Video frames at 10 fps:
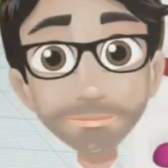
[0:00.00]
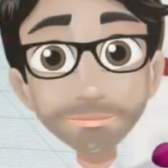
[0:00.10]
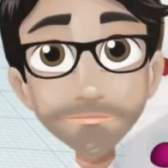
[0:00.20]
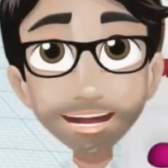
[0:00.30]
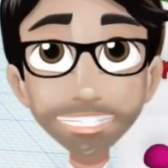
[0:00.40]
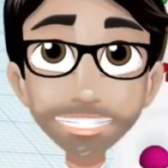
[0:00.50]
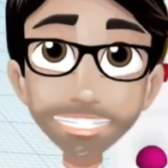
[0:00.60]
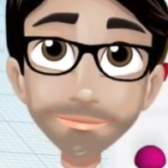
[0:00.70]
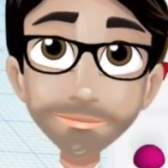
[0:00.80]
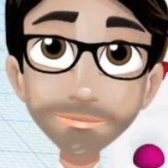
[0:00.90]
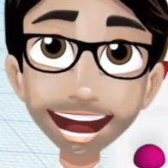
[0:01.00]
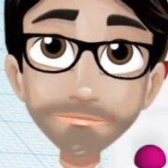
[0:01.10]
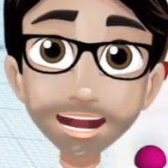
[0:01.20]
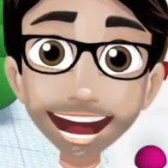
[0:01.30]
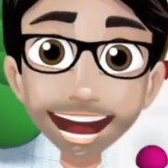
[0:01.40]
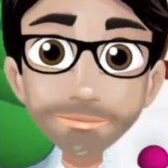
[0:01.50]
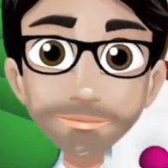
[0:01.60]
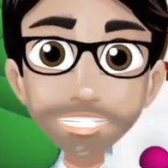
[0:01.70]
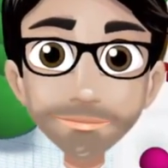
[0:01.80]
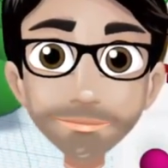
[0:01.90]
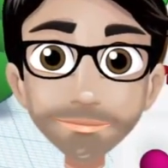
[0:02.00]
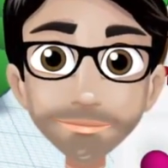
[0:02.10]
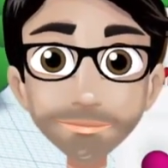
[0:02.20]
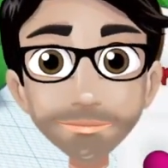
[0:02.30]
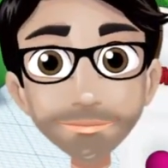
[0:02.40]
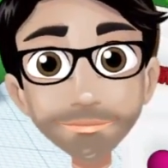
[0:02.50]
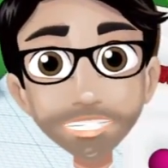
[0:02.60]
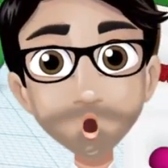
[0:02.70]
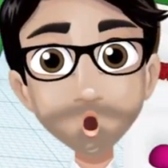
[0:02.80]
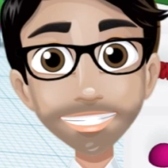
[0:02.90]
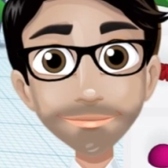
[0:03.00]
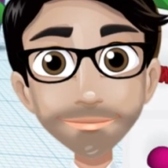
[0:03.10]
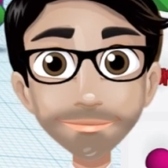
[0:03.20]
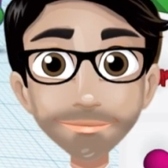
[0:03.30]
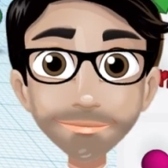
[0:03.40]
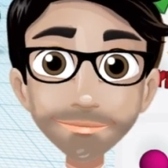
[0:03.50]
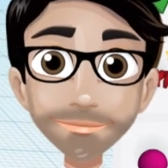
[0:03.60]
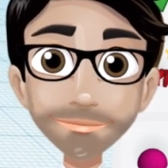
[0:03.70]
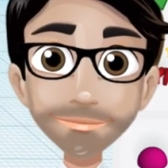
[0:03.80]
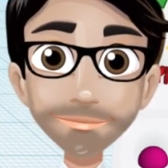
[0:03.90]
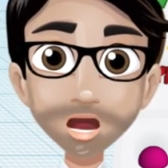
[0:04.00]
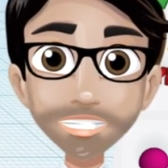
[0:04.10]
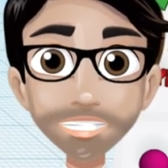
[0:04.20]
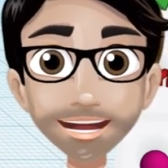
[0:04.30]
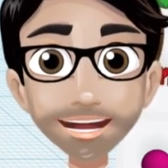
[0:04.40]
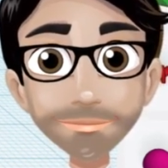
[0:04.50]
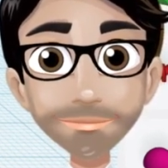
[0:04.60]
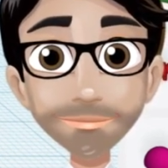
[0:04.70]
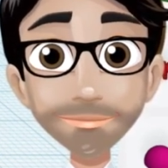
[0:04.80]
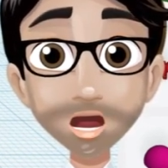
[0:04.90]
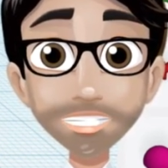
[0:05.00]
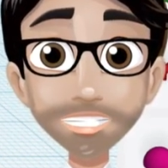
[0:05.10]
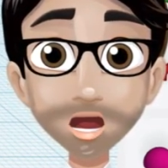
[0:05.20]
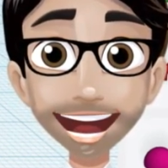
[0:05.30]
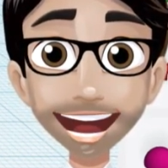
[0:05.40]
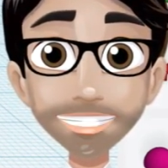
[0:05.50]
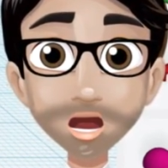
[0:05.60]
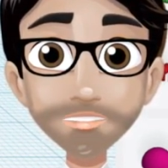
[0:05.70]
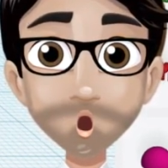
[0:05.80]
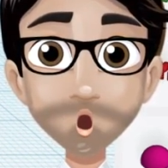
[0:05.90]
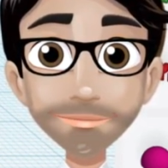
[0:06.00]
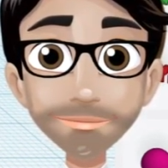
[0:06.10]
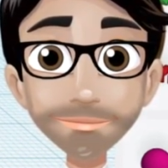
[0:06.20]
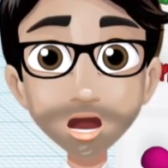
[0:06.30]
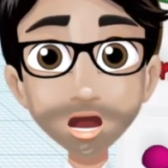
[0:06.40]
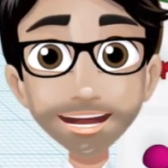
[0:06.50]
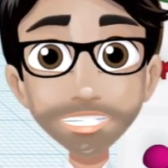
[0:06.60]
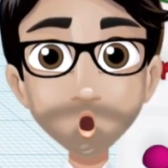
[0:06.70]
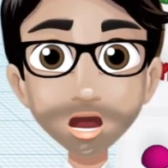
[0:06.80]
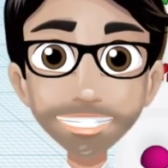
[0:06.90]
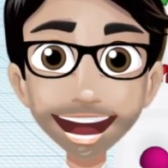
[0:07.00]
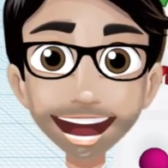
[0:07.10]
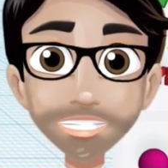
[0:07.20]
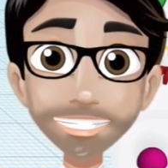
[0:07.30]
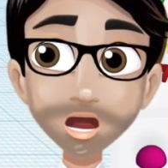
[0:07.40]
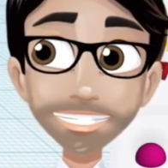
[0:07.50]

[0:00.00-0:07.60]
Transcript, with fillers: making the legs. So let's see. Let's take a look at what at least one other person did